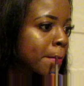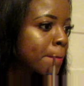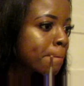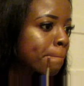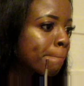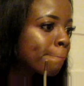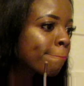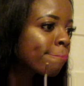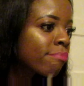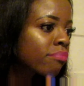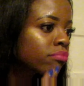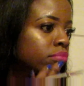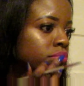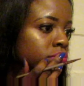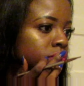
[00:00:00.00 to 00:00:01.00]
what I'm doing
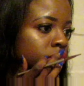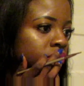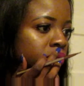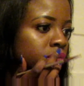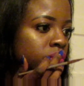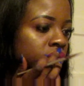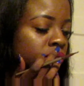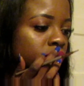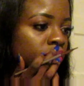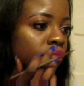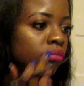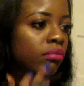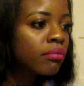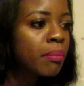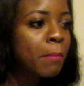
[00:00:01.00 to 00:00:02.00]
right here.
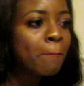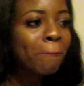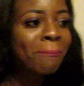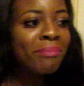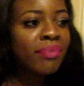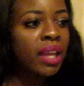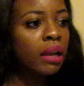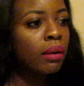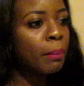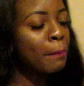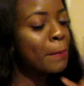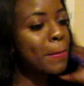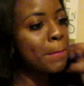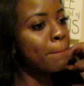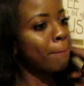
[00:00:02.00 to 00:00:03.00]
Get it
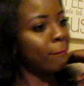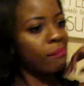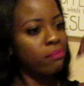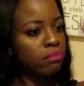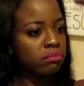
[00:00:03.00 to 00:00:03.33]
perfect.